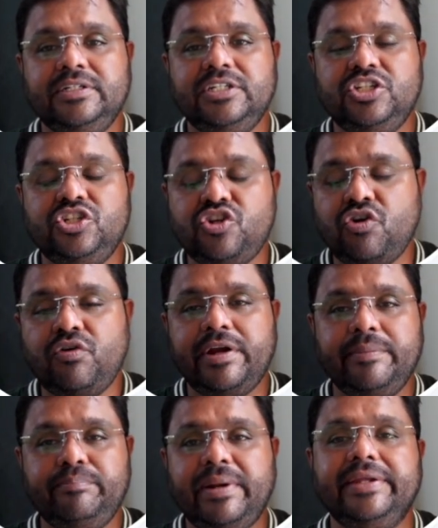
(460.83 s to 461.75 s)
draw on a
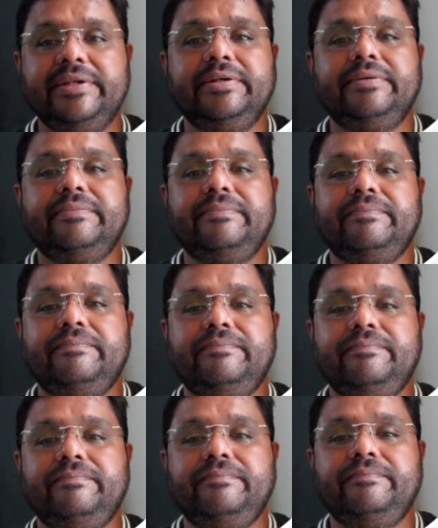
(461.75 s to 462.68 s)
plane
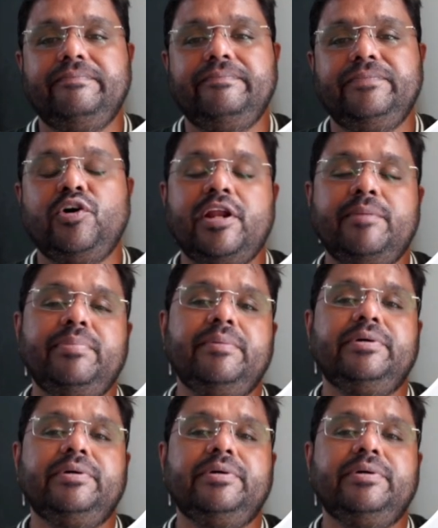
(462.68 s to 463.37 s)
or a paper.